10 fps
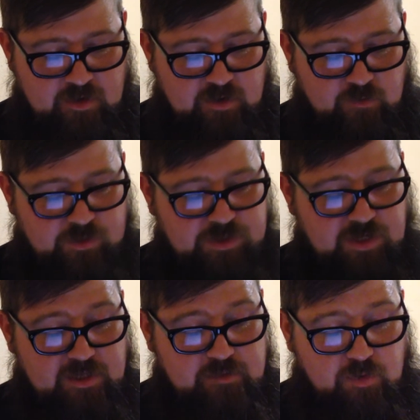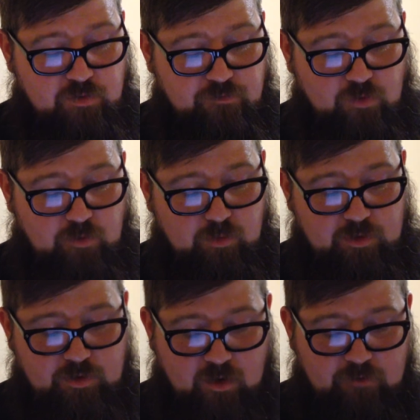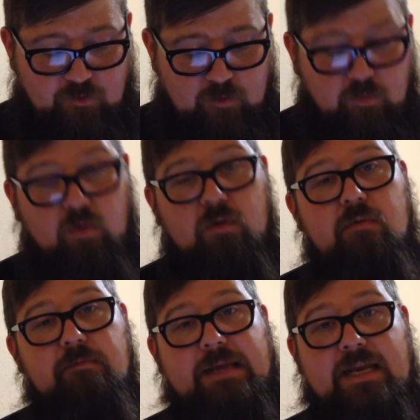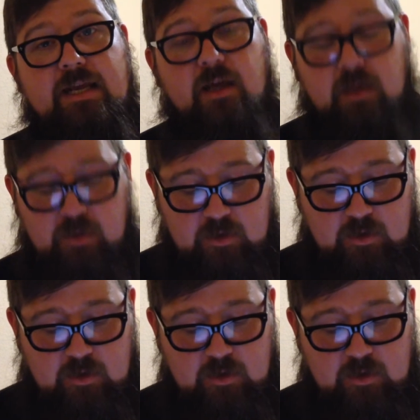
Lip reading: in which case both verbal and nonverbal media,